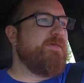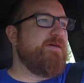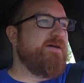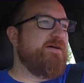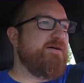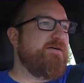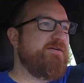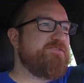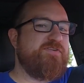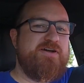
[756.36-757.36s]

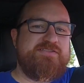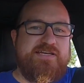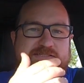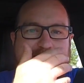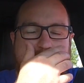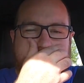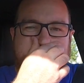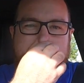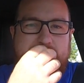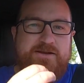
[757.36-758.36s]
As far as like Sync
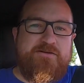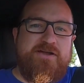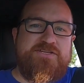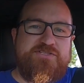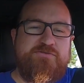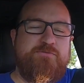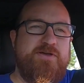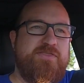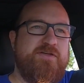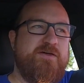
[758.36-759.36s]
3 integration
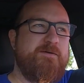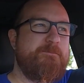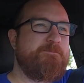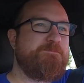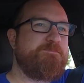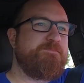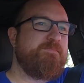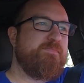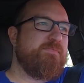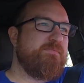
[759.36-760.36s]
with
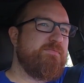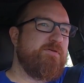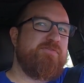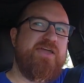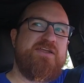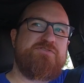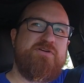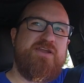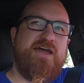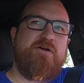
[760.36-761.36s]

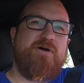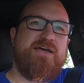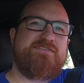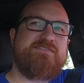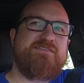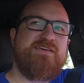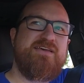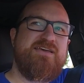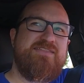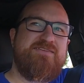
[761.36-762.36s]
Android and iOS,
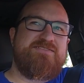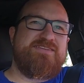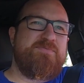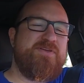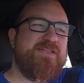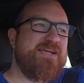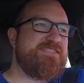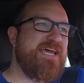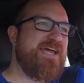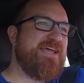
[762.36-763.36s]
there's something like
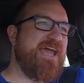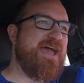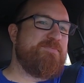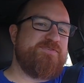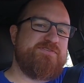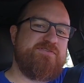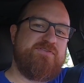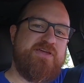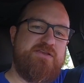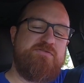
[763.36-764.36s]
10 apps
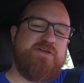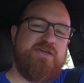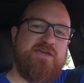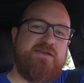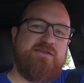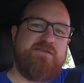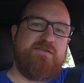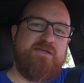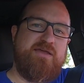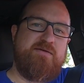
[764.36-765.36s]
that you can
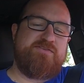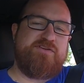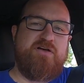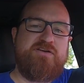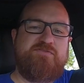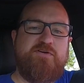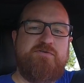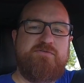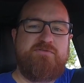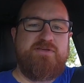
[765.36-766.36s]
install on your
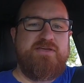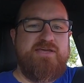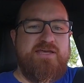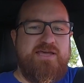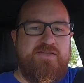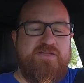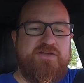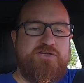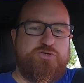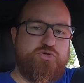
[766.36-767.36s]
phone and
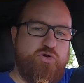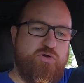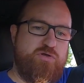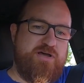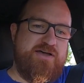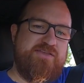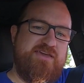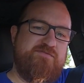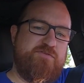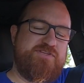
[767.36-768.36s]
then control on the
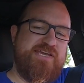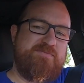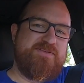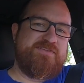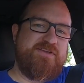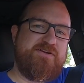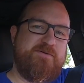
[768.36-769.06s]
infotainment center.